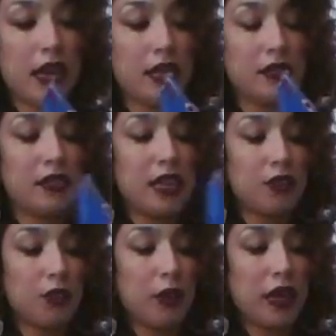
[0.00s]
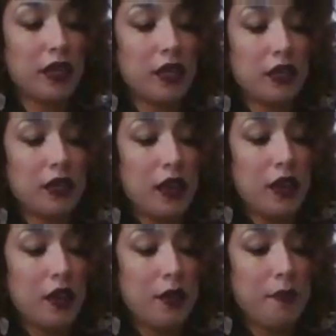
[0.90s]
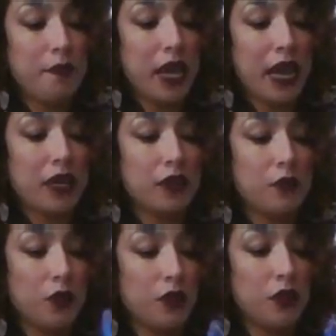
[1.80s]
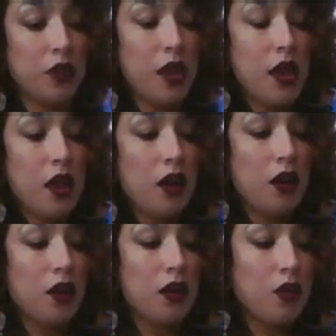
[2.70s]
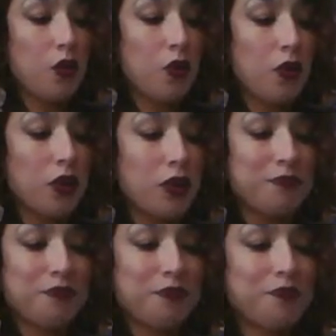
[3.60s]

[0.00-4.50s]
a decorated um, animal uh, or